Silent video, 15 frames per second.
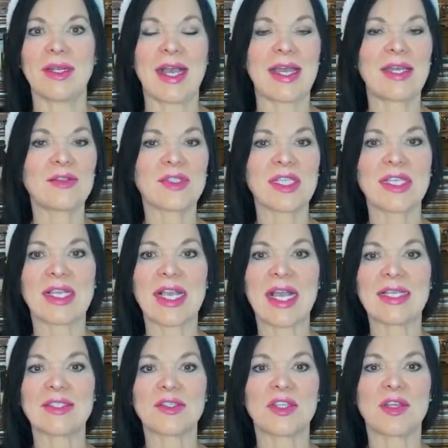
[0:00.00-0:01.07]
I don't think
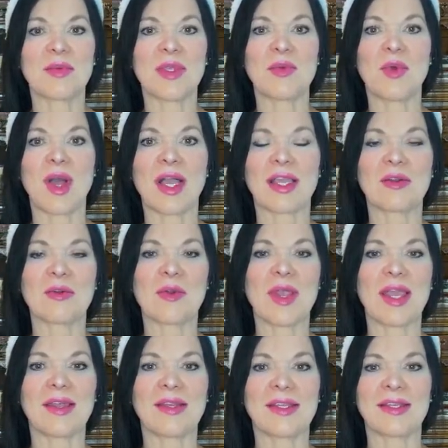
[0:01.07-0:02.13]
guys are going to be walking
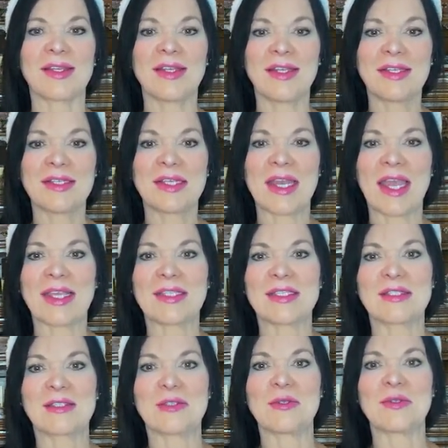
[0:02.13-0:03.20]
around in nice
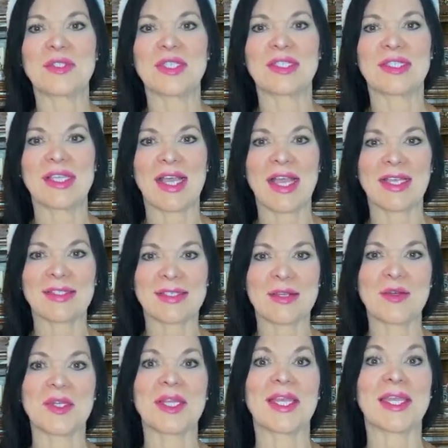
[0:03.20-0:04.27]
suits and ties
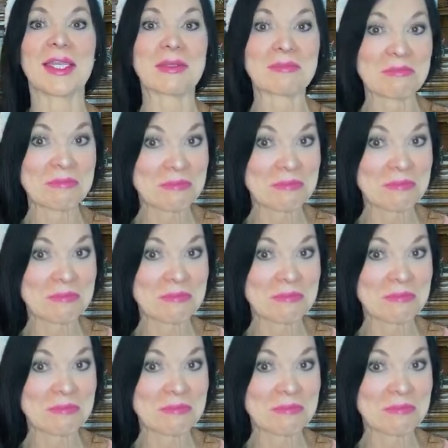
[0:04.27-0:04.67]
going like,